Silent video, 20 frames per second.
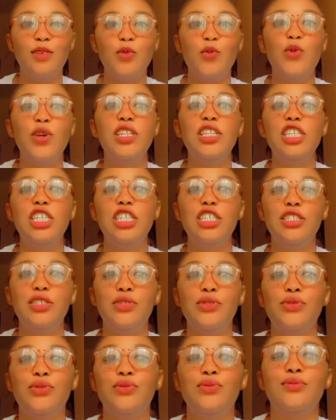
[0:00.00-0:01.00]
when it
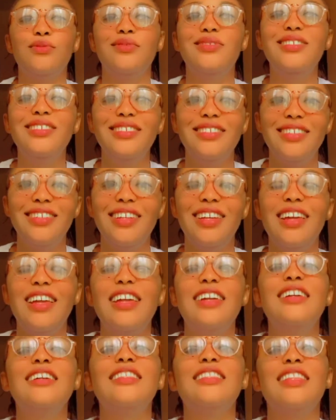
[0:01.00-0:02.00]
should,
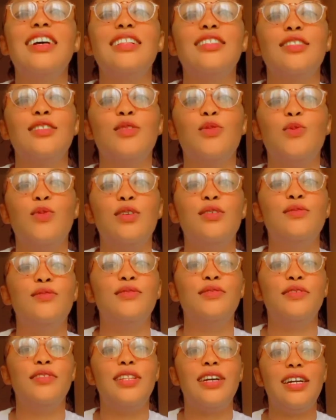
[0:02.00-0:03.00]
that is when you
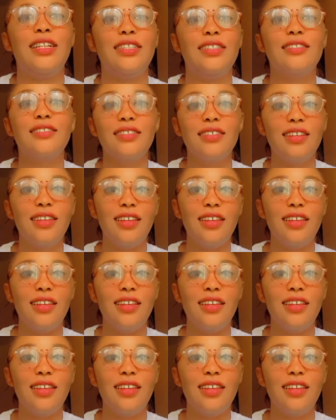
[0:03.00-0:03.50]
know that